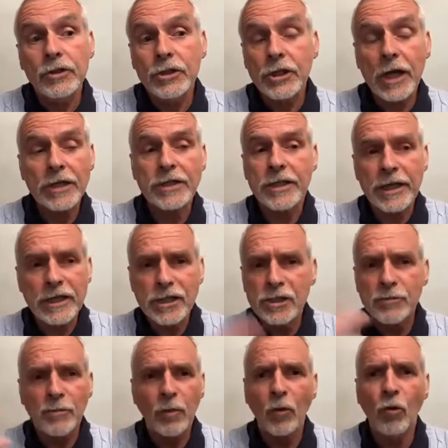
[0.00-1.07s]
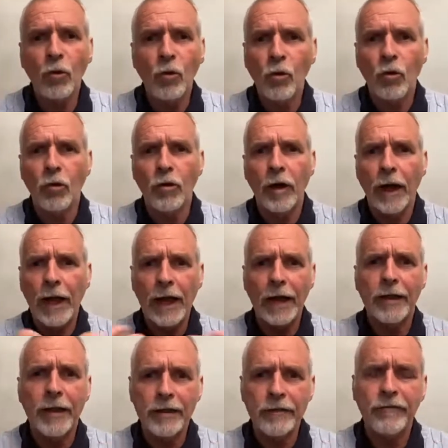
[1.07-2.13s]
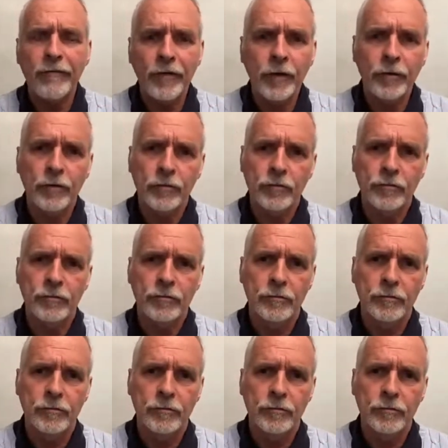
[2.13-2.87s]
Just explore how they feel.